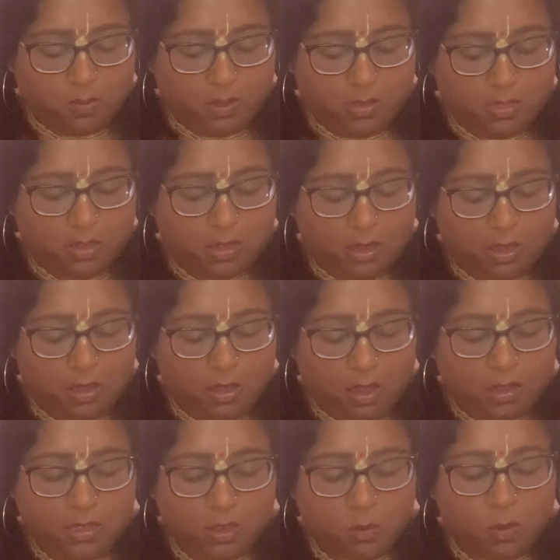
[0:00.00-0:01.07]
I think
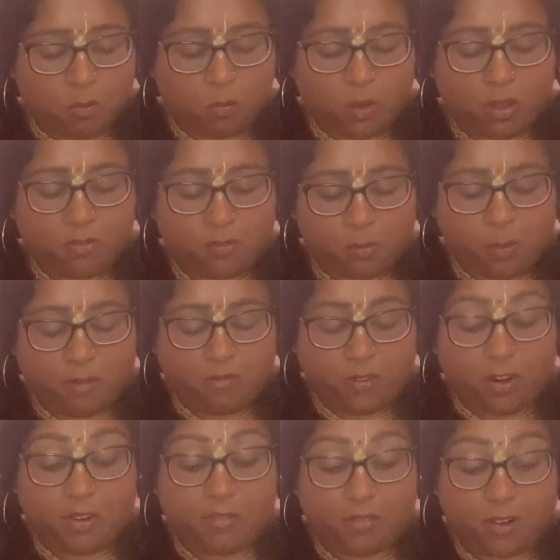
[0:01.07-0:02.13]
I think it went well for my
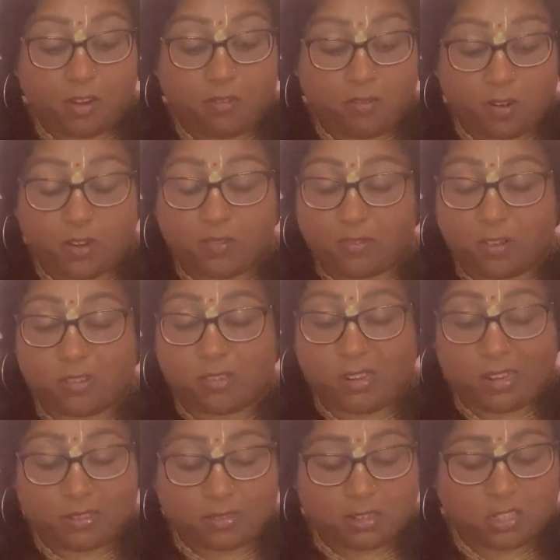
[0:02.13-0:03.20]
very very very first
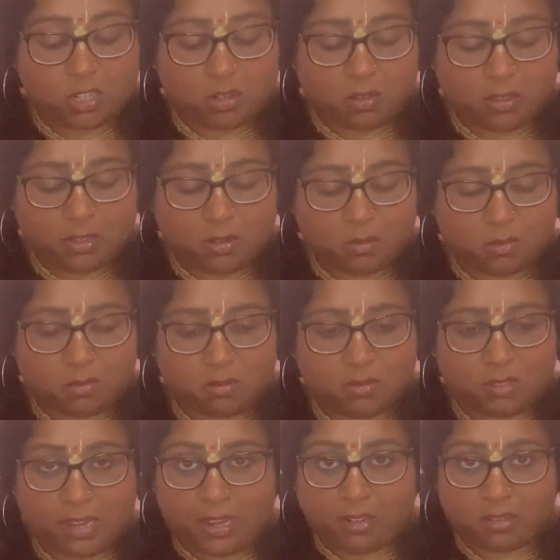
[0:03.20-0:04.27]
dance. I generally don't
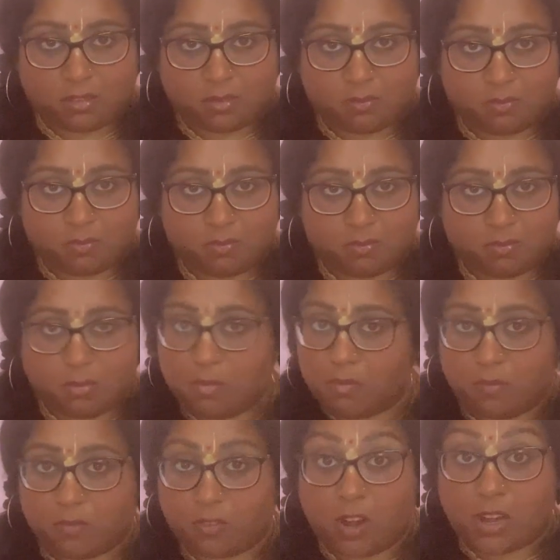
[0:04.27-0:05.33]
dance
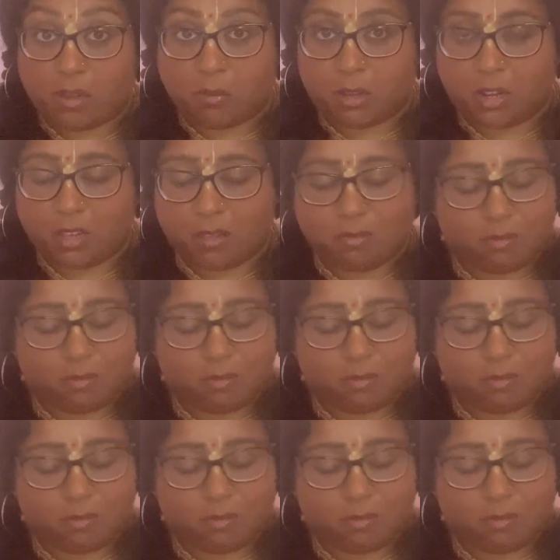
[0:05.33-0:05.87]
for anybody.